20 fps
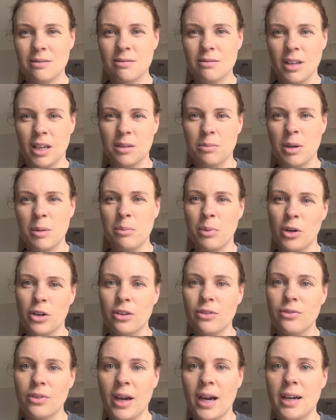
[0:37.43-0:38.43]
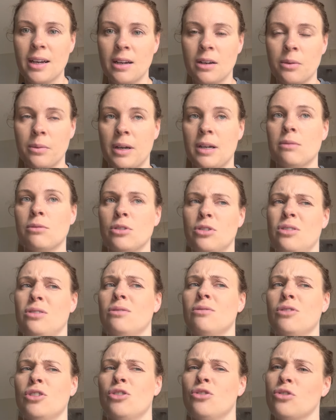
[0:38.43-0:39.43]
like my body fat and the way it was
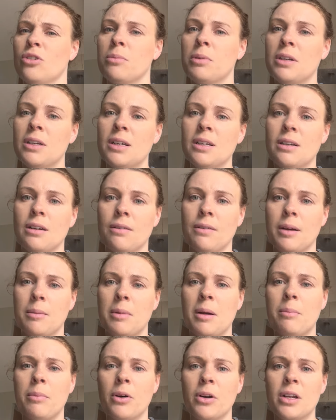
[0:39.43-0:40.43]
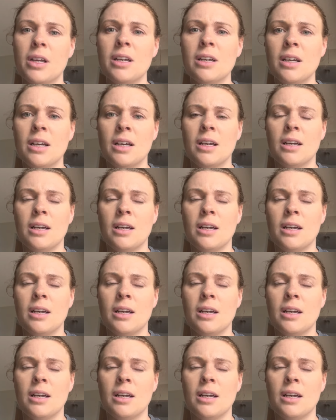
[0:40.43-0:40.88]
distributed around my body,